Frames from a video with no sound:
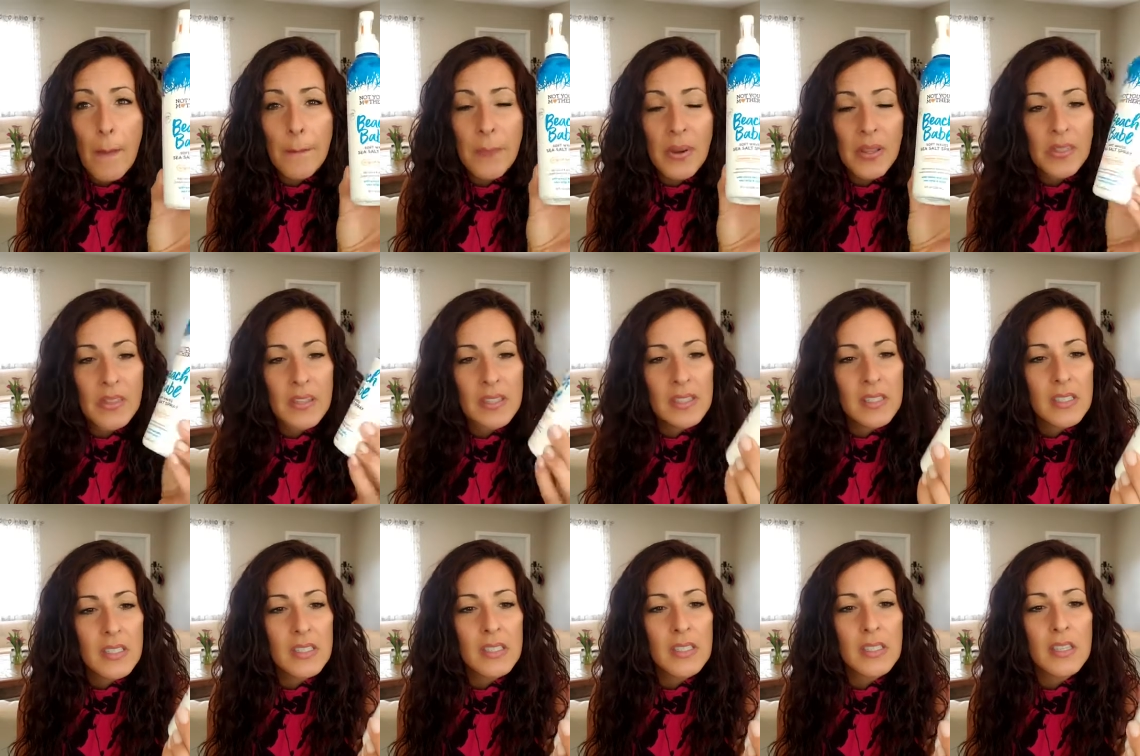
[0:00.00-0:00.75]
But
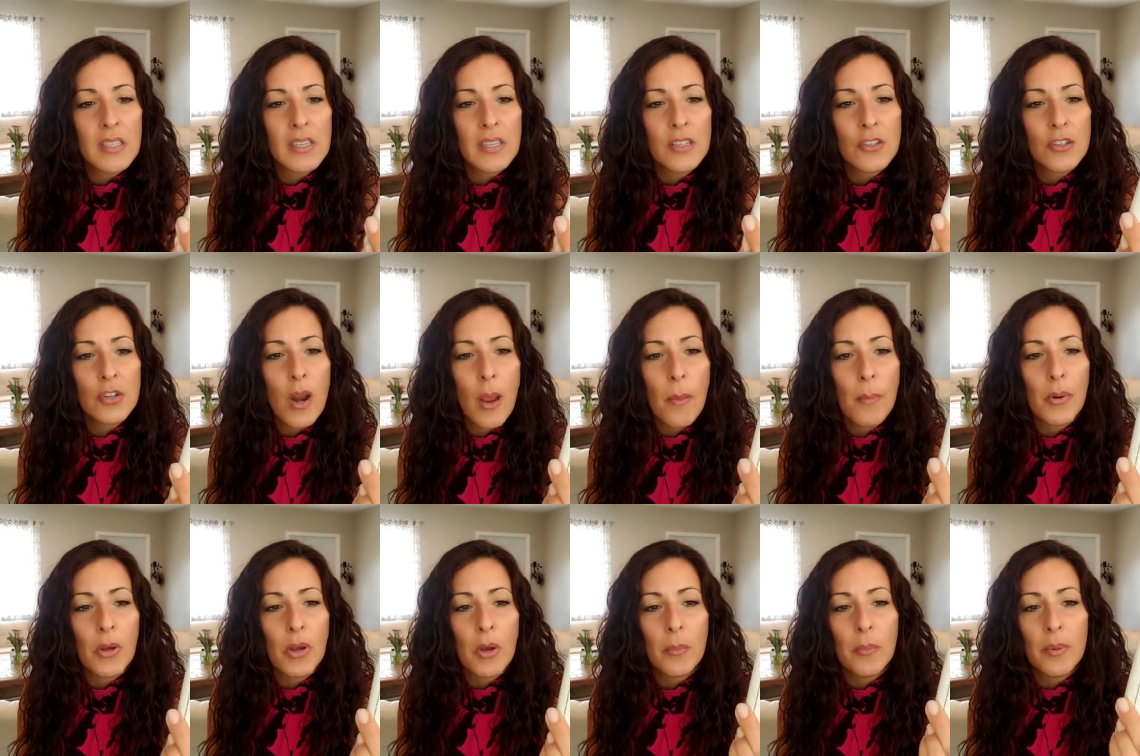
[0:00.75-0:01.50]
this is the
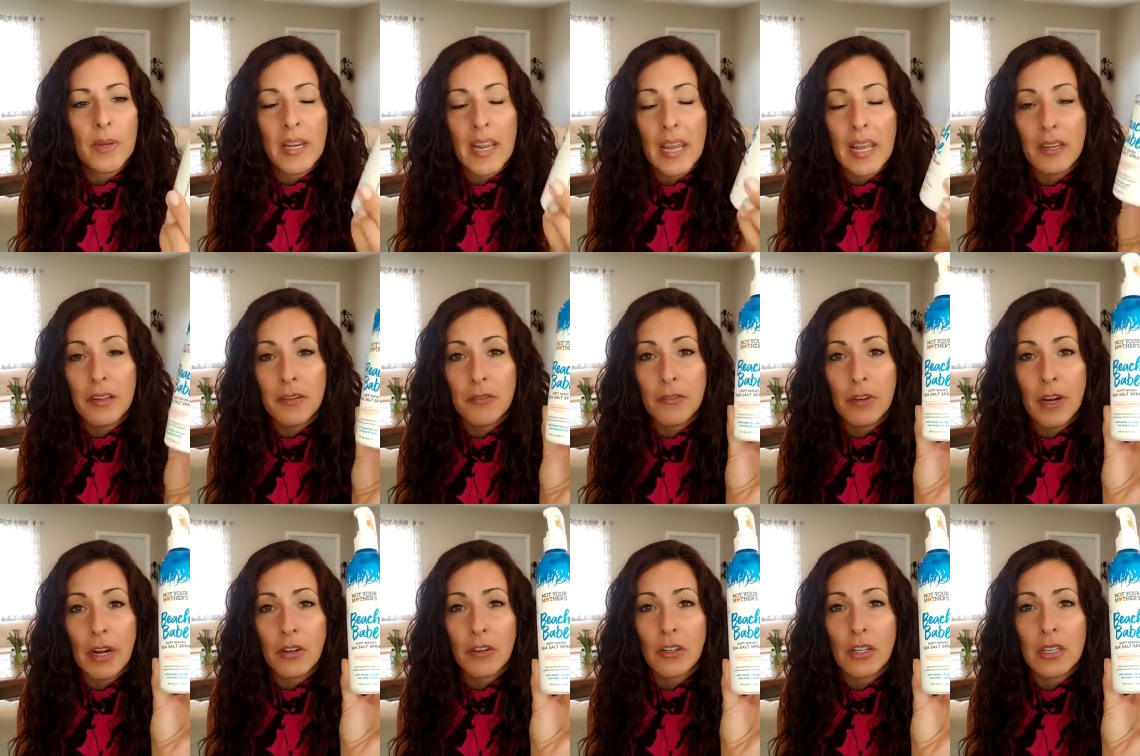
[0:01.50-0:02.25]
tropical banana
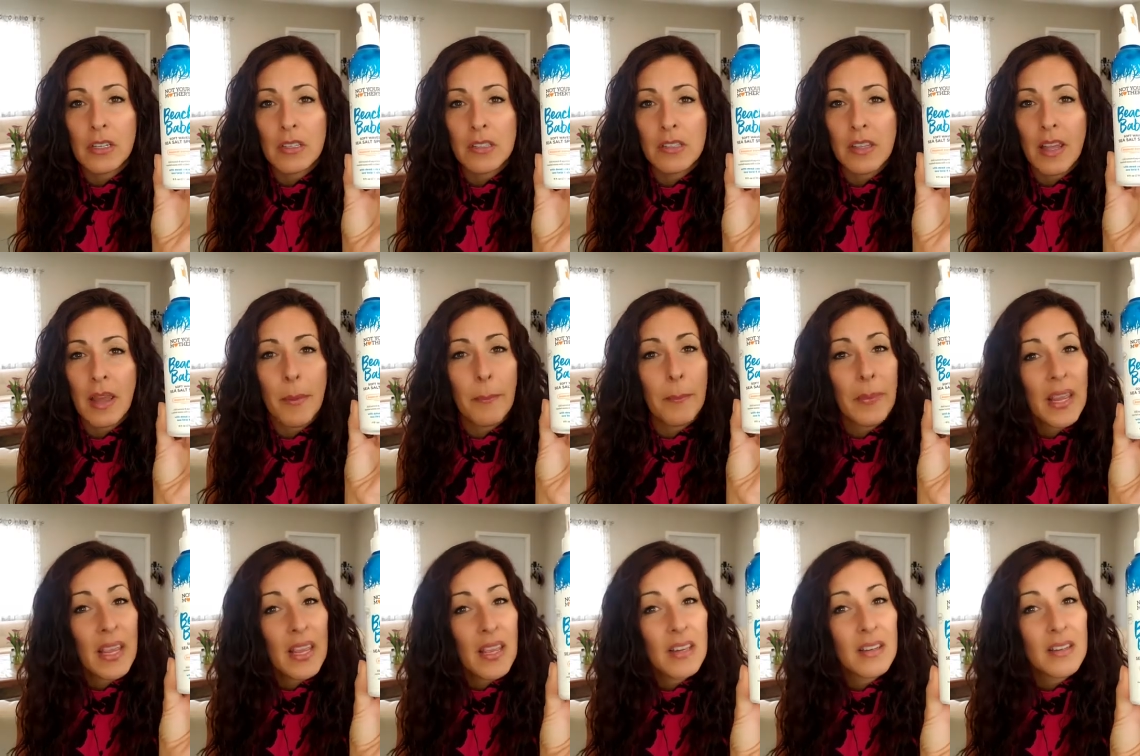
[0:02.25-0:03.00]
fragrance, and
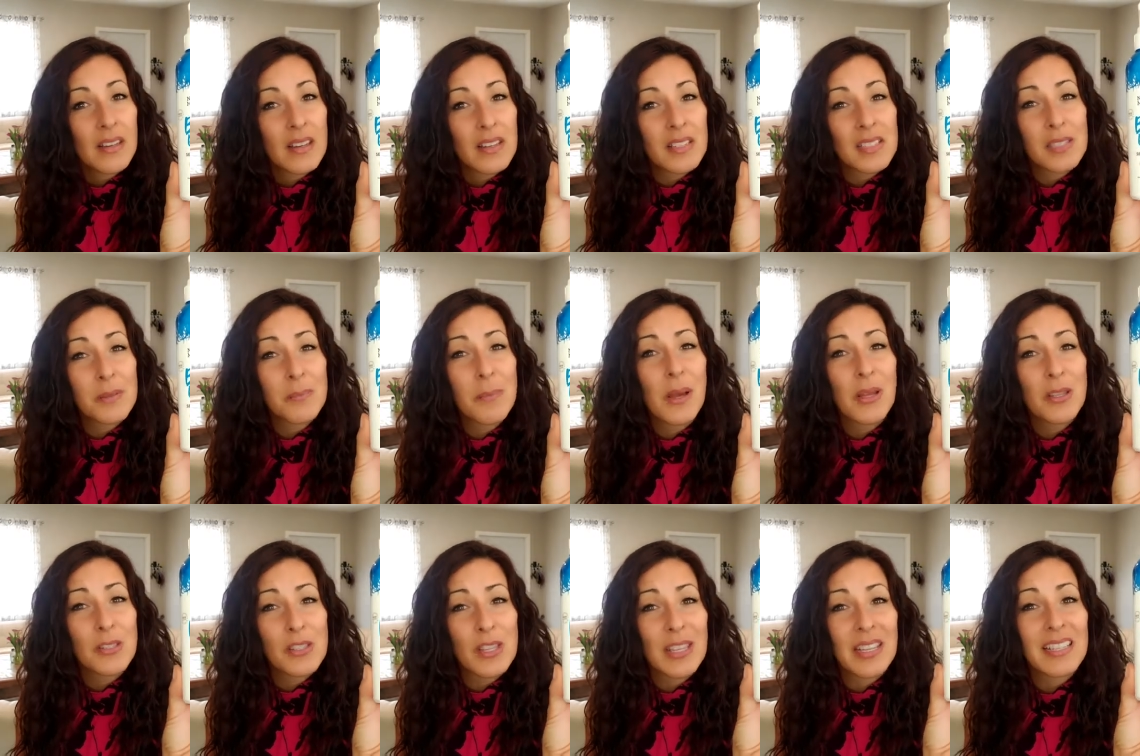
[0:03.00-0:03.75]
man, it
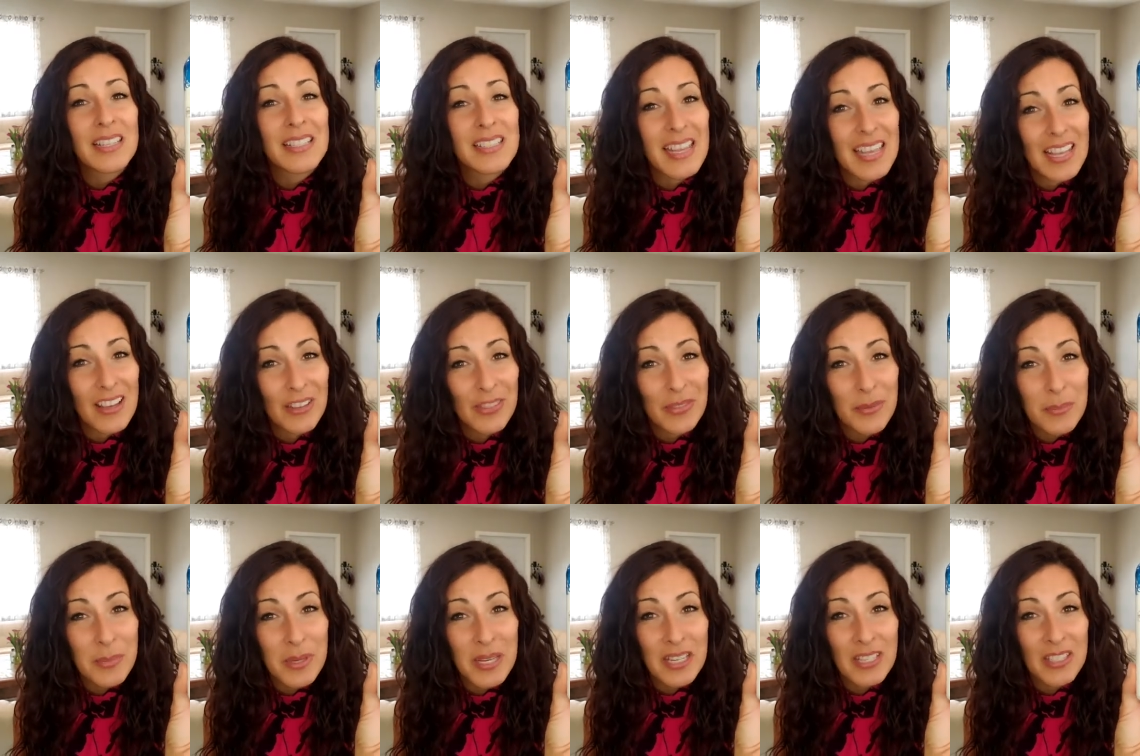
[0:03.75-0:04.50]
smells like a day on
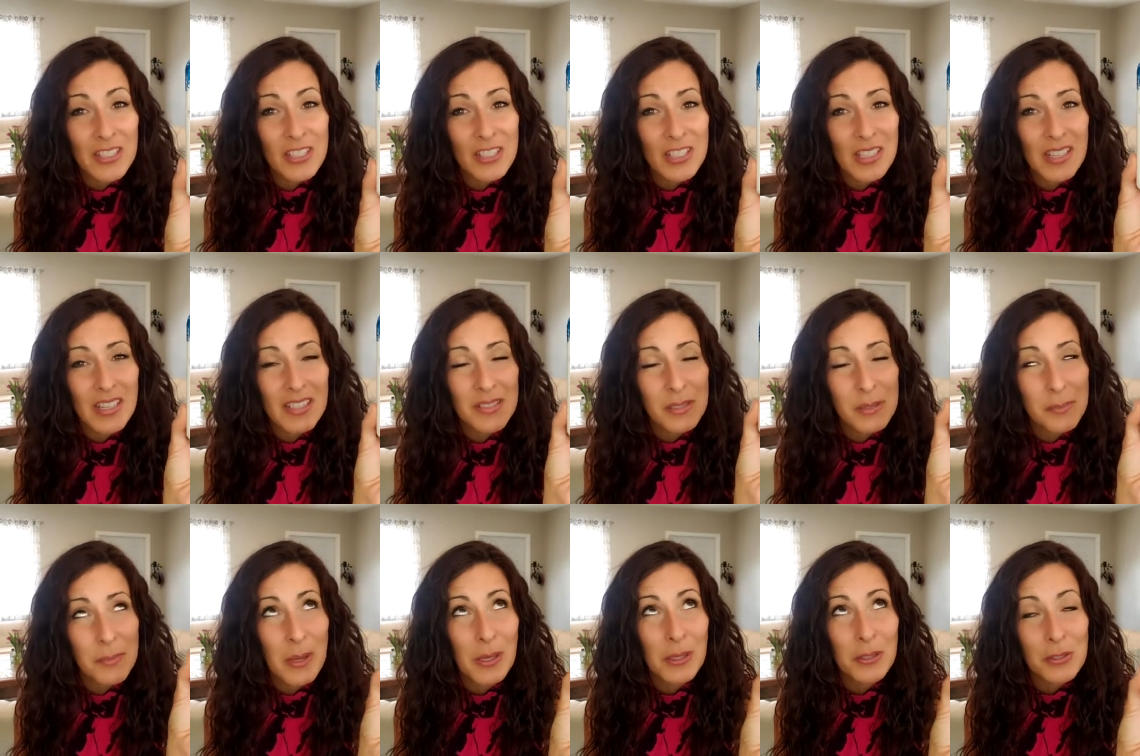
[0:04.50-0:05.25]
the beach. It
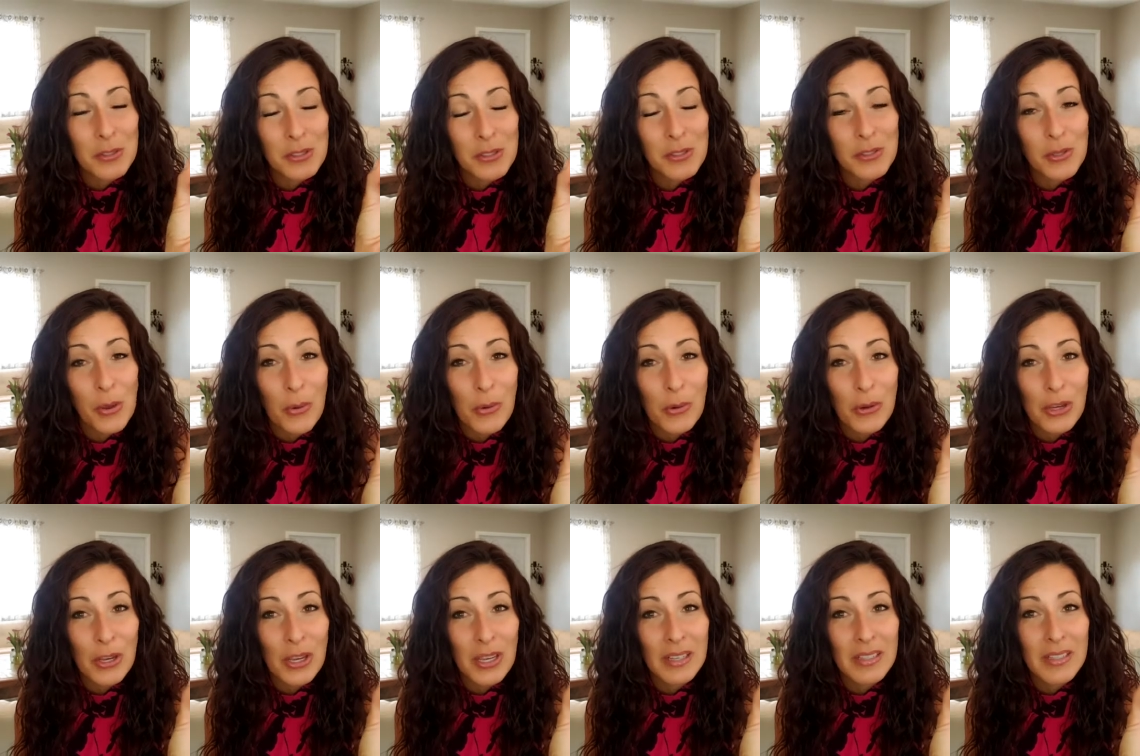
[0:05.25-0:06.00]
smells so
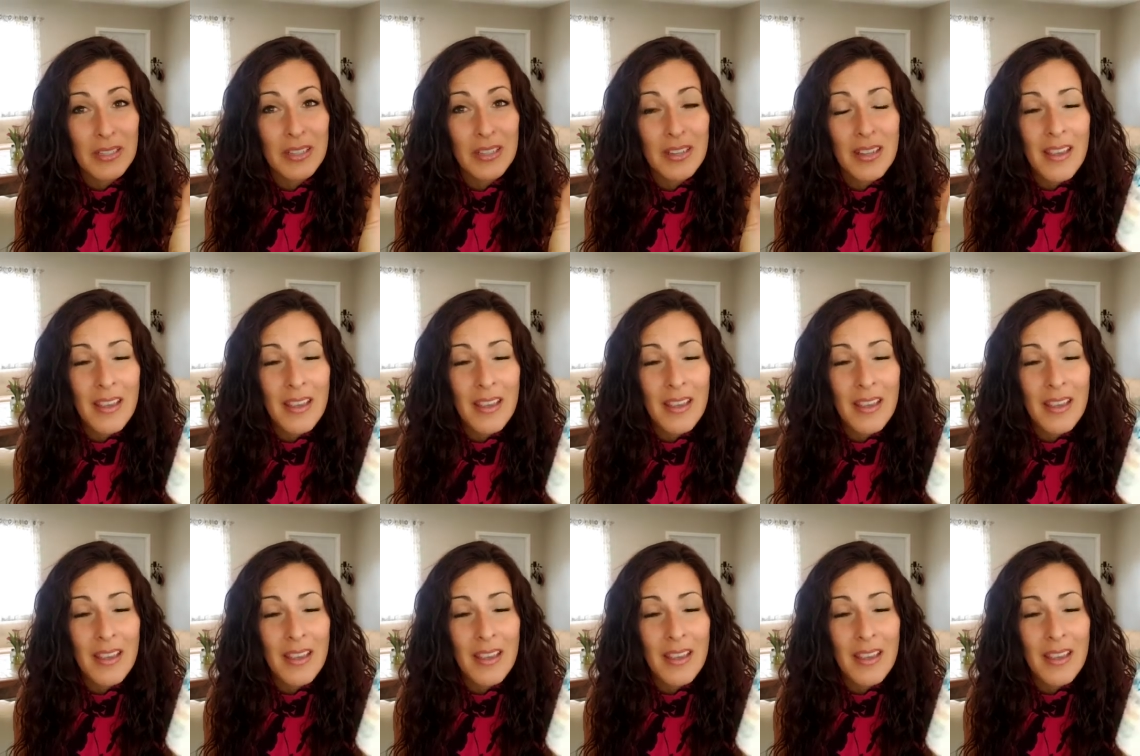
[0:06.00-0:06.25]
good.